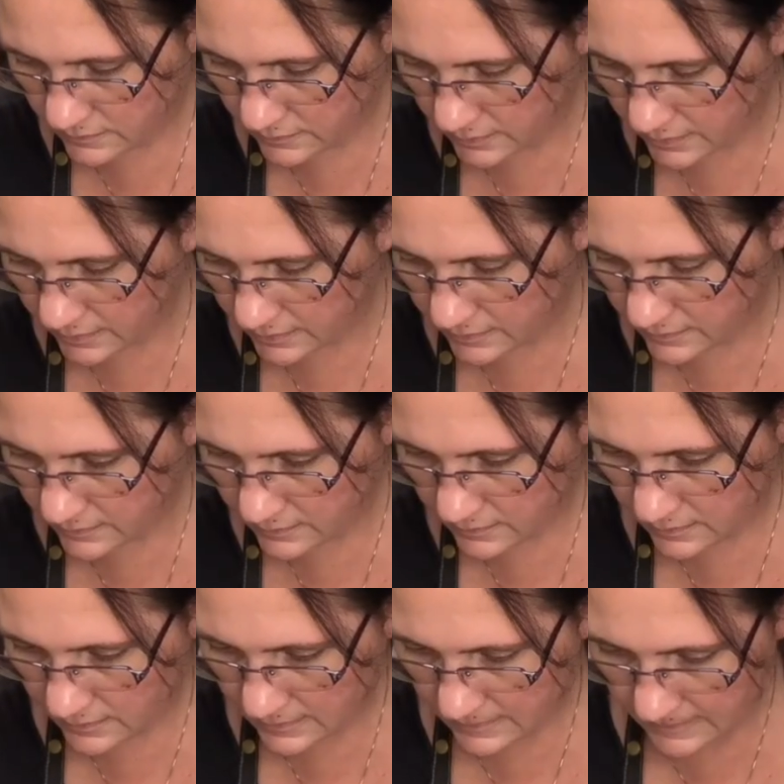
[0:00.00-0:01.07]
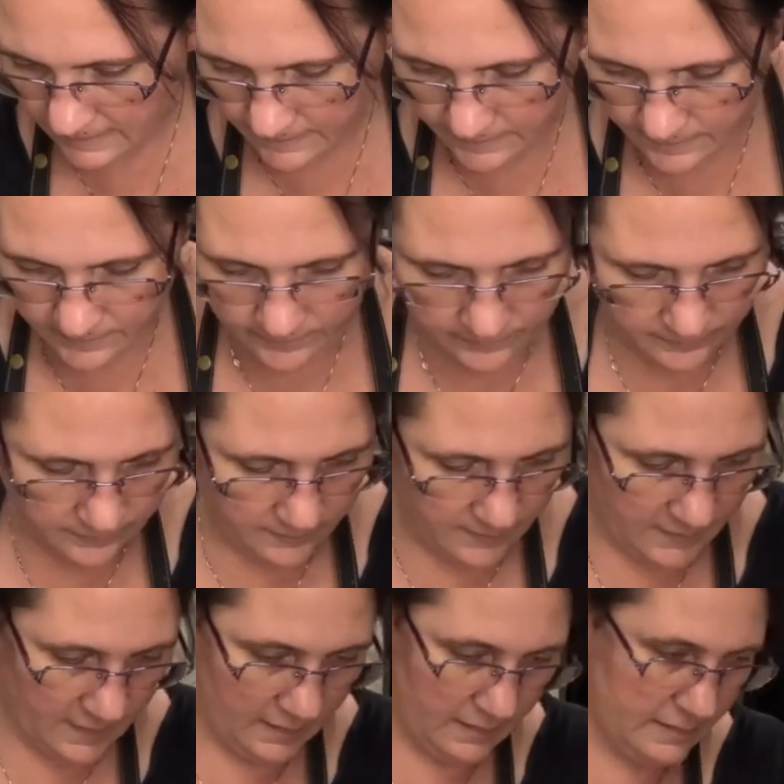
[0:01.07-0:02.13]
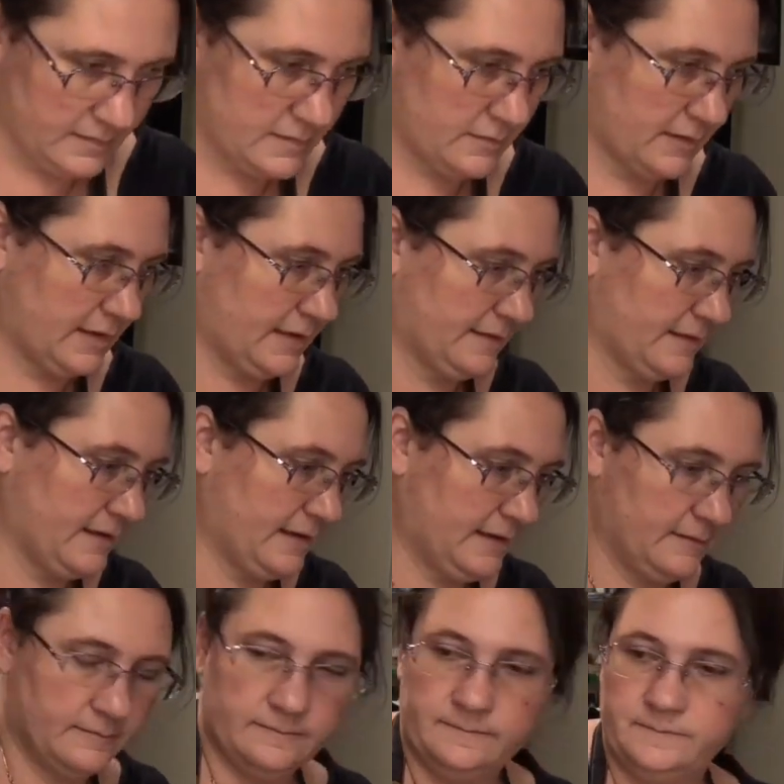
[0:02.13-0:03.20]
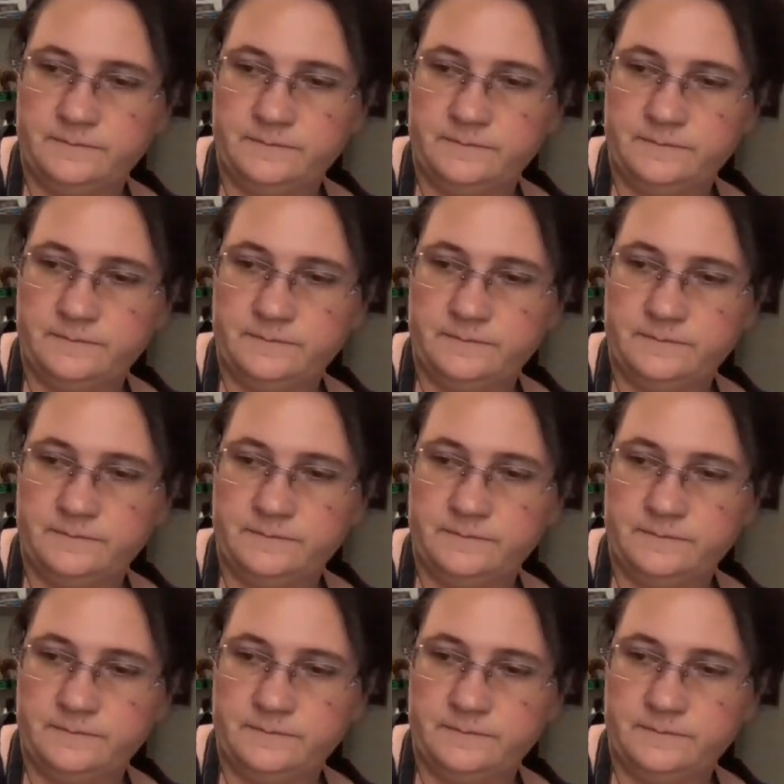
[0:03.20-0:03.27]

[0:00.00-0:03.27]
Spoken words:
looking. So we got that.